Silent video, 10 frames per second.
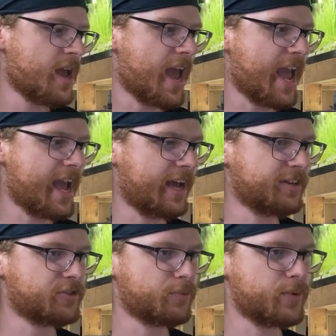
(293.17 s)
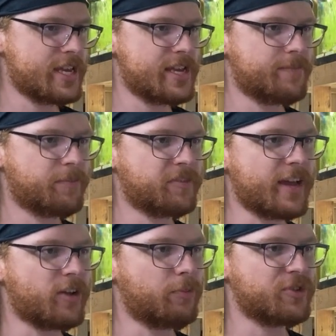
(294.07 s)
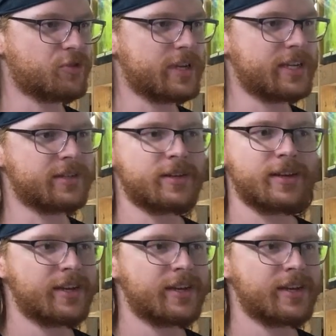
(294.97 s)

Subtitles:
And we cycle between